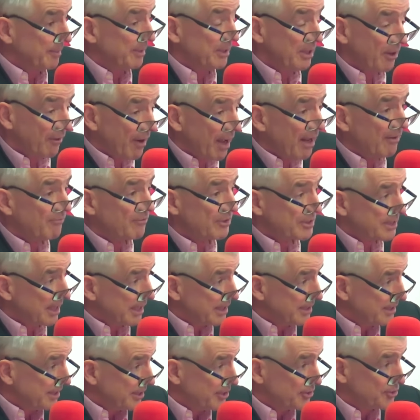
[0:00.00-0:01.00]
I mean, they're
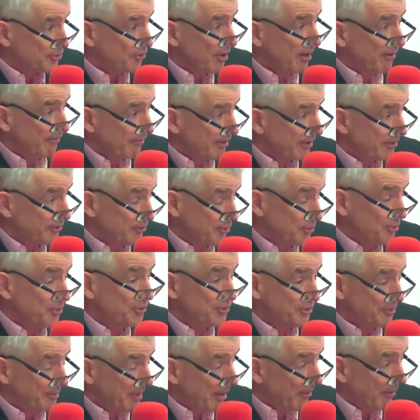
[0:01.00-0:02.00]
advertising traffic
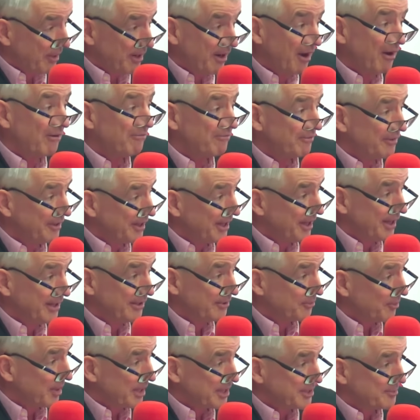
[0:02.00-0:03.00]
tourism now in Offaly
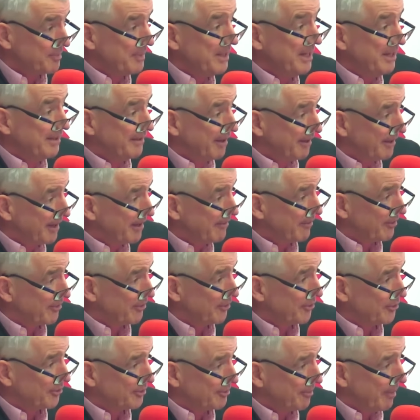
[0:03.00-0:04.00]
and Westmeath. I never
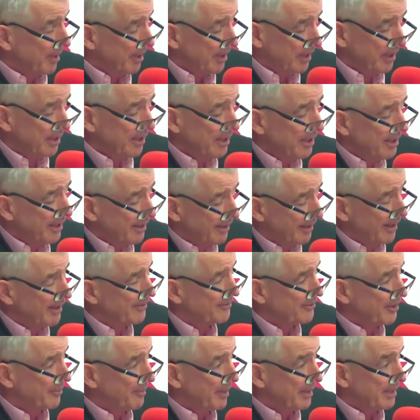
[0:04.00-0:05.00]
thought in my
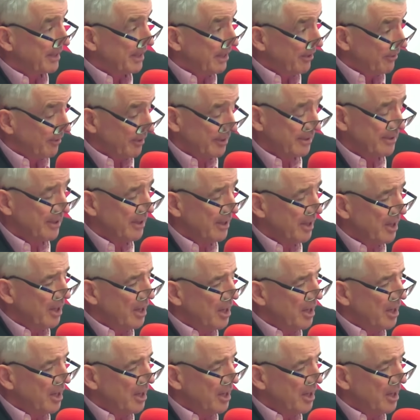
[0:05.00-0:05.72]
lifetime I'd hear it.